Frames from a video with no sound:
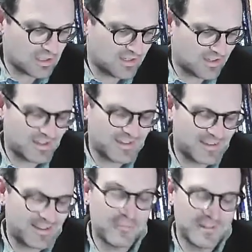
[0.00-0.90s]
I
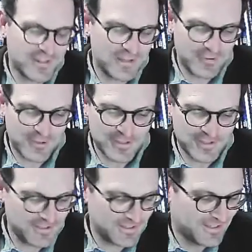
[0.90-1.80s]
almost said
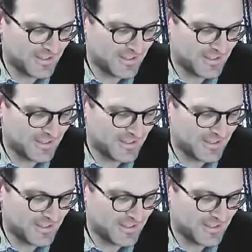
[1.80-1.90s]
Ulysses,